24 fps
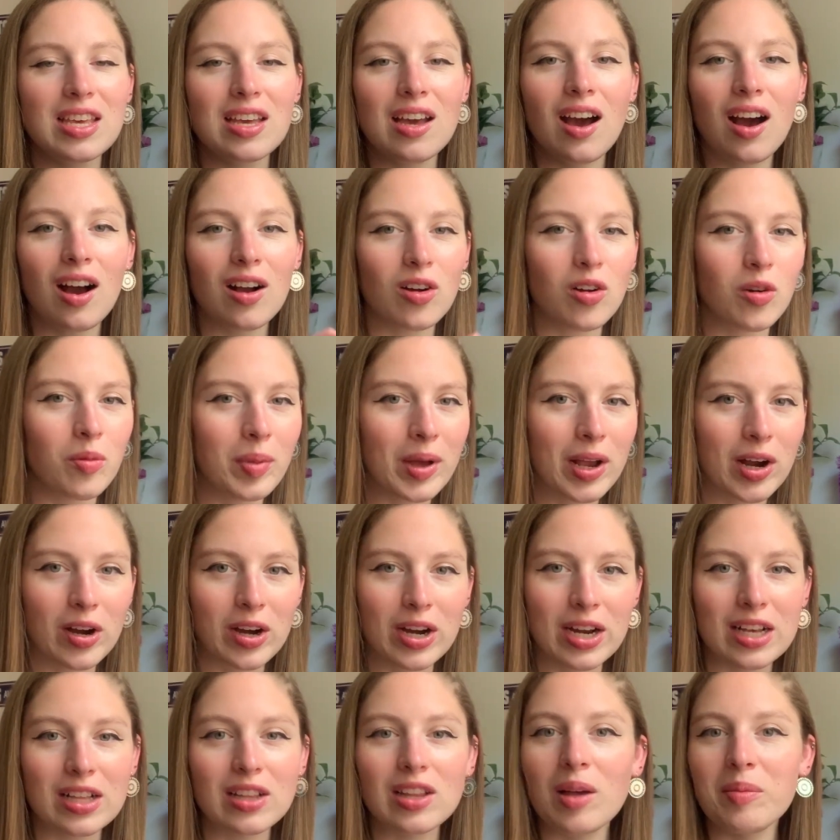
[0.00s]
Huckleberry
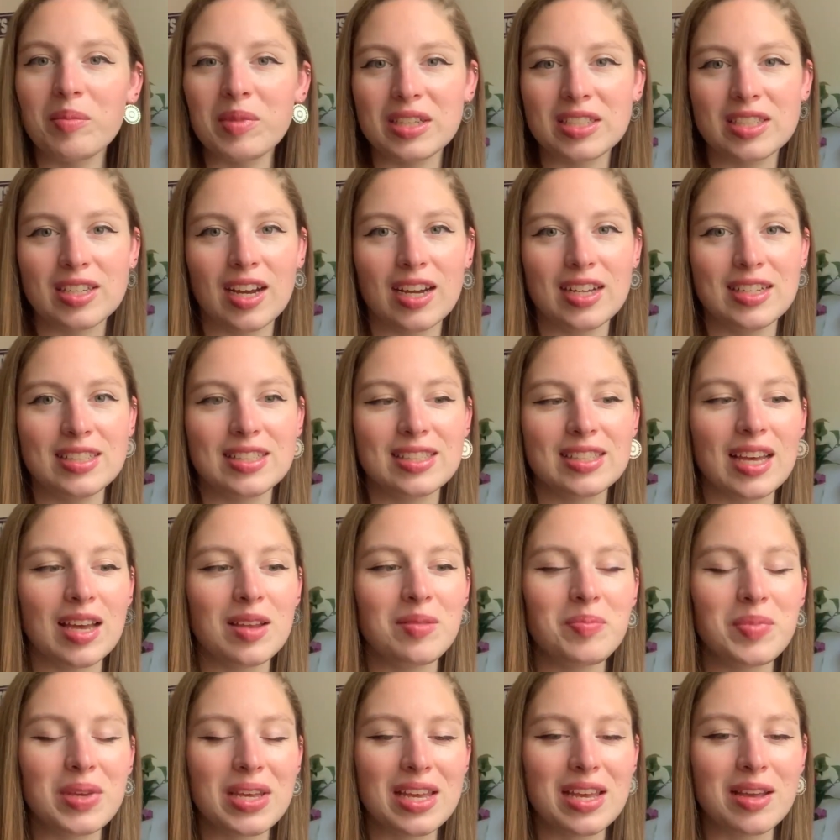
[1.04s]
Clementine scent
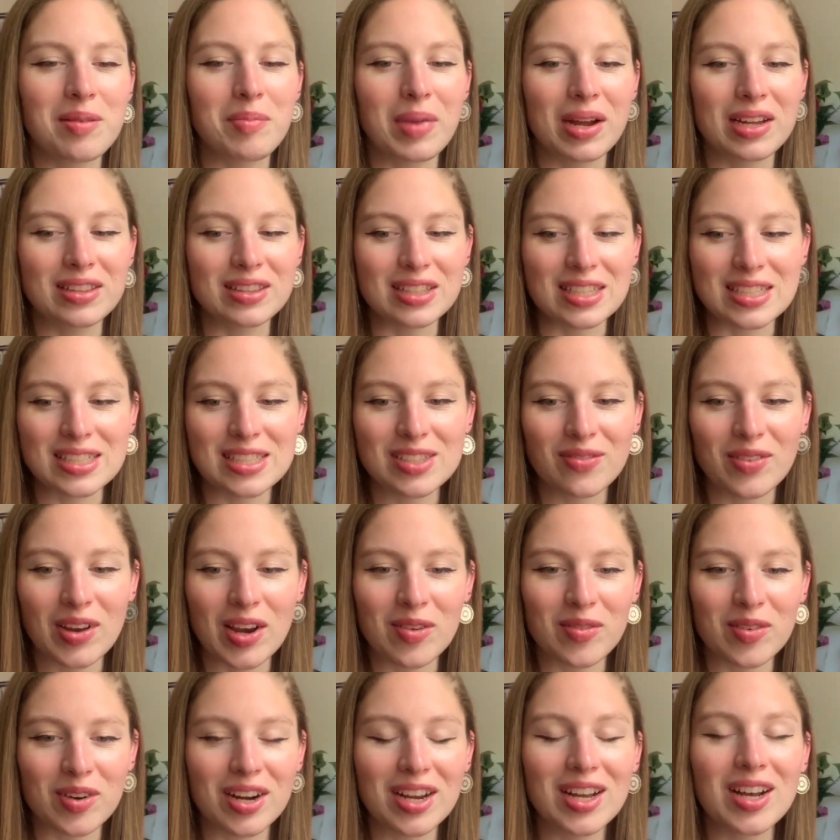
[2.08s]
being my least
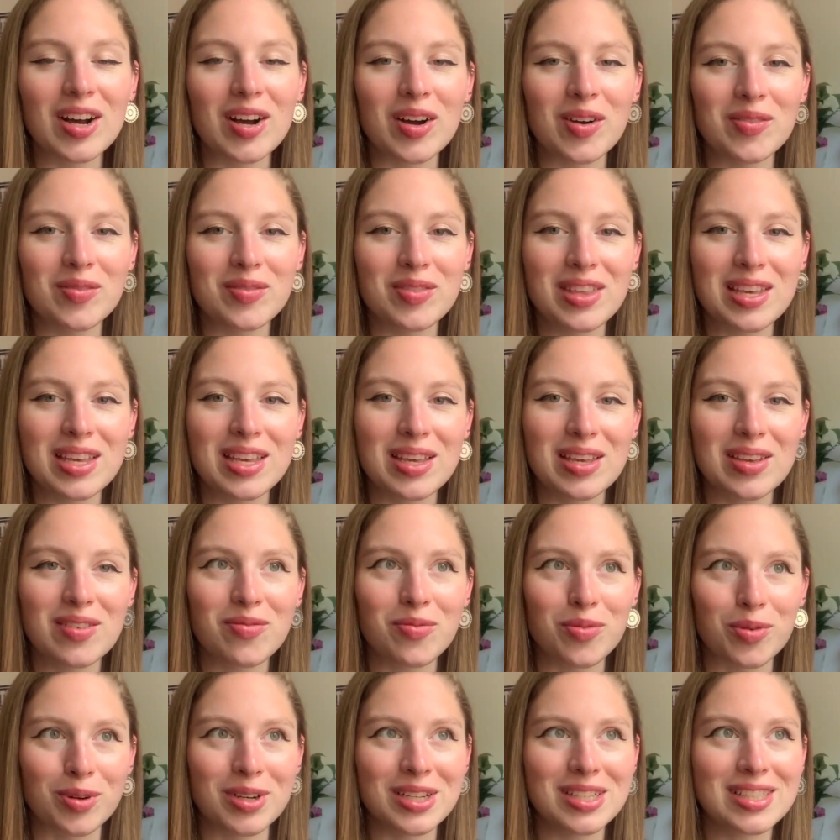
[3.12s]
favorite of the
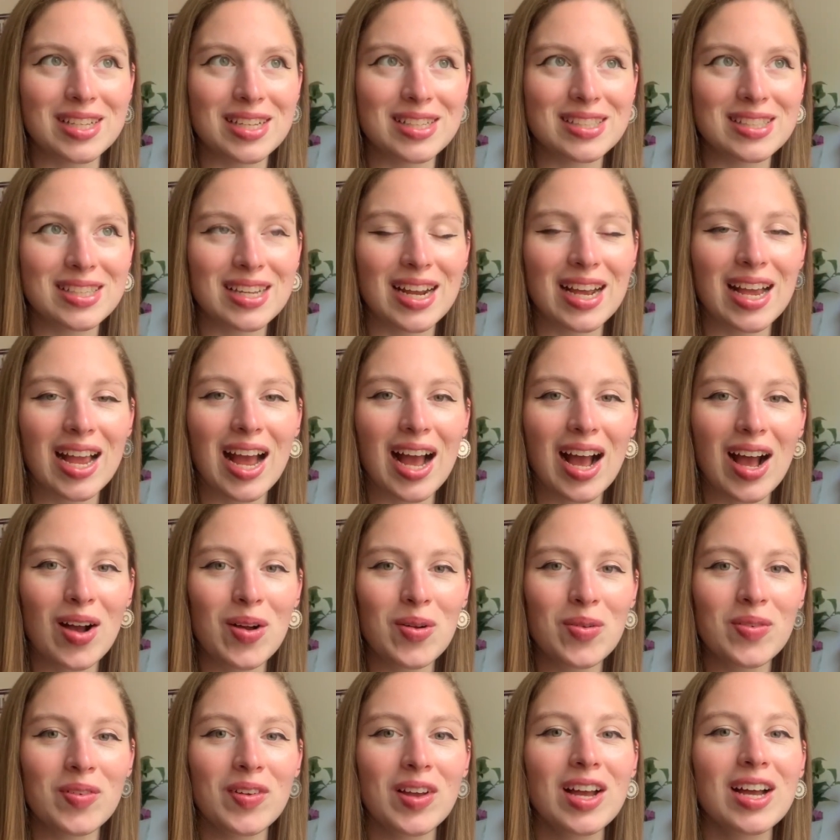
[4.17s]
fruity scents that I
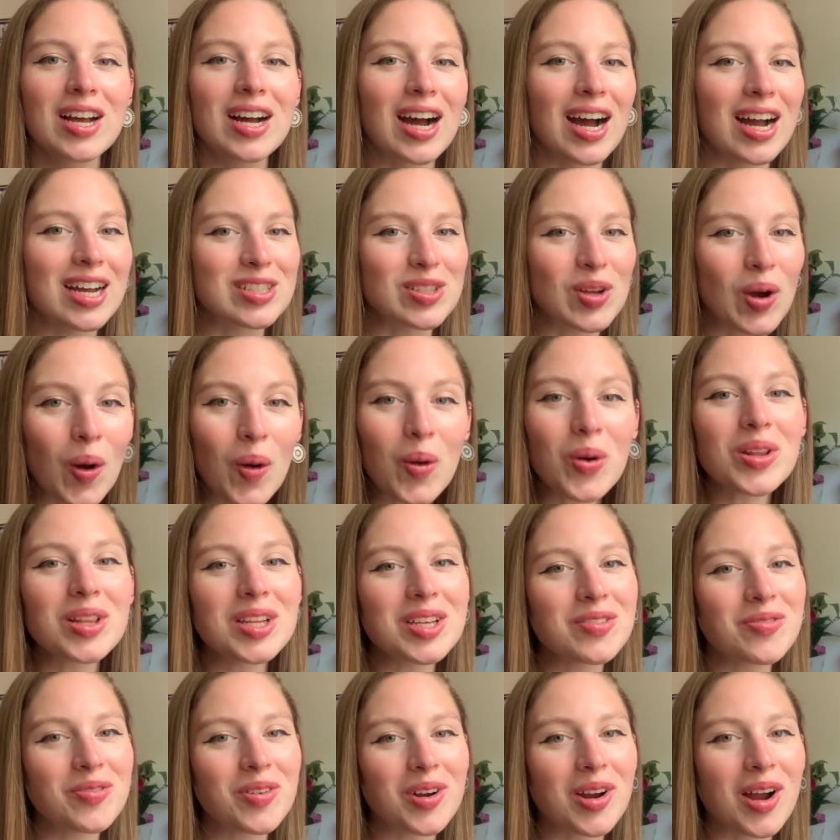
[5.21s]
have. I totally
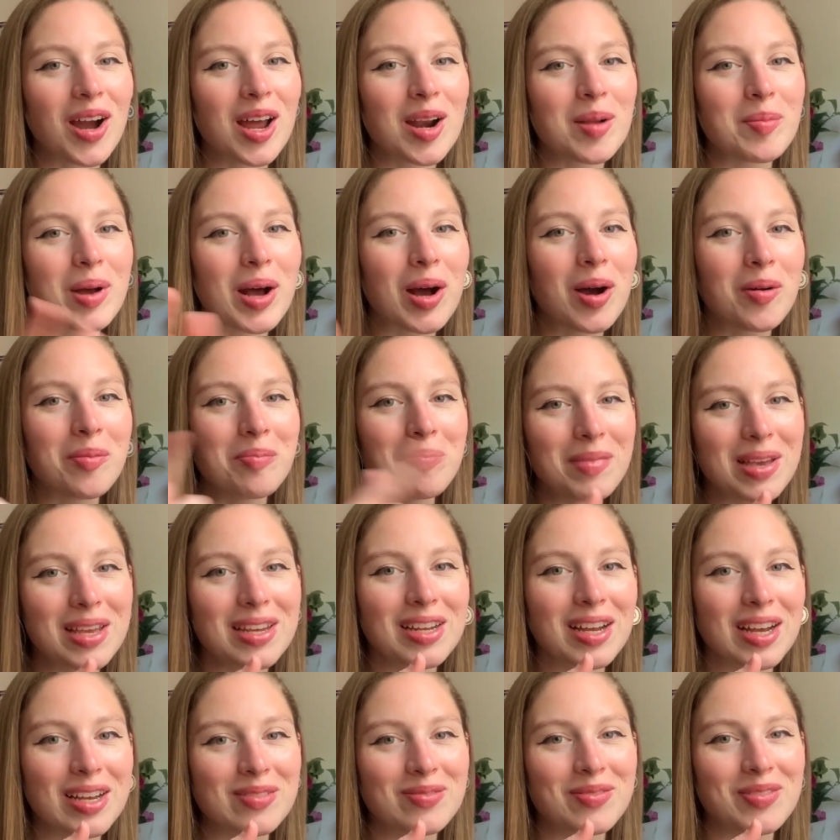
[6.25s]
forgot about
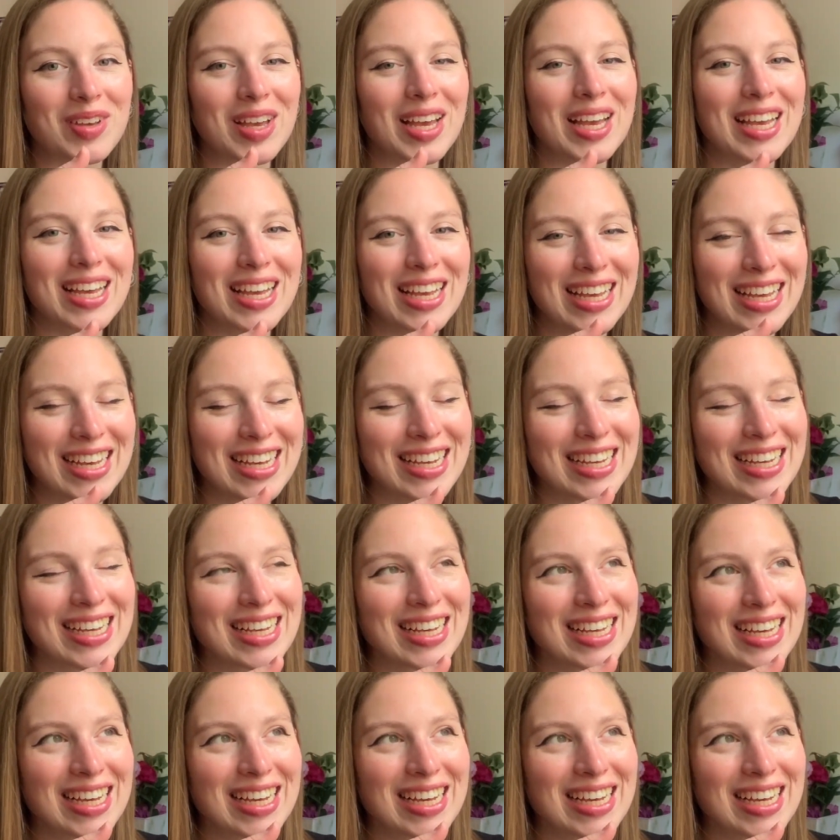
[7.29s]
Midnight Fig